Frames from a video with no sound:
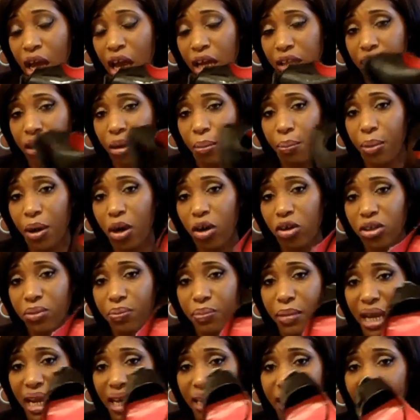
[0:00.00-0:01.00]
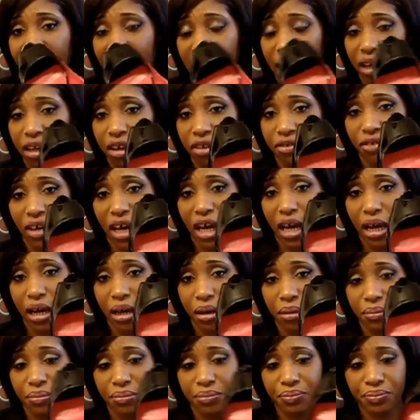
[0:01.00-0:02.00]
They're both made out
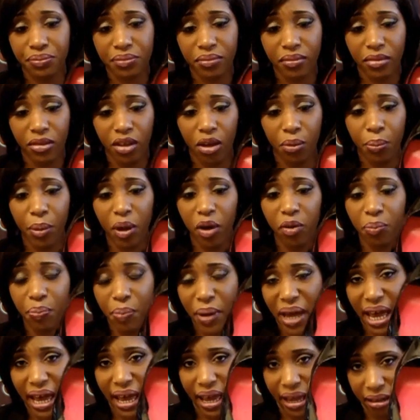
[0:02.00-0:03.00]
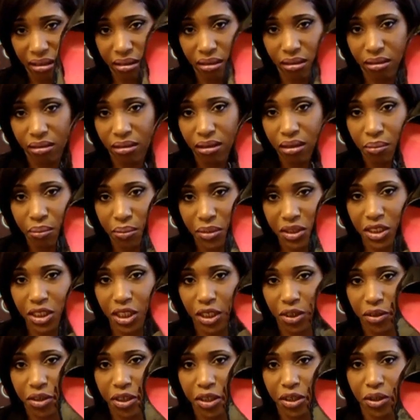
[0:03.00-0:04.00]
of they're both patent
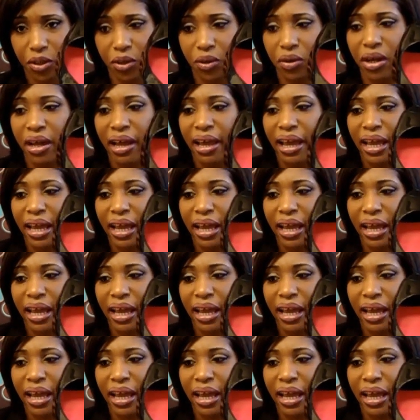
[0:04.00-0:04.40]
material,